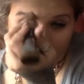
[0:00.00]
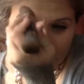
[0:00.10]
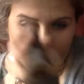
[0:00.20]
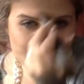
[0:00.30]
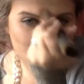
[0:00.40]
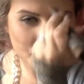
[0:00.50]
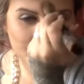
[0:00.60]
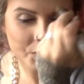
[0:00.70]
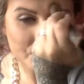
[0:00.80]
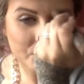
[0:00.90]
quite small,
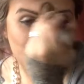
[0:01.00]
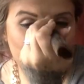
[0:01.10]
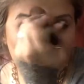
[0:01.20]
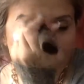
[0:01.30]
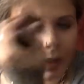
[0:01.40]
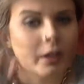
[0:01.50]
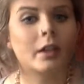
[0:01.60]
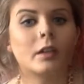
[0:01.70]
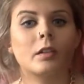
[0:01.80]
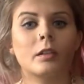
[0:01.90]
so I don't really want to make it any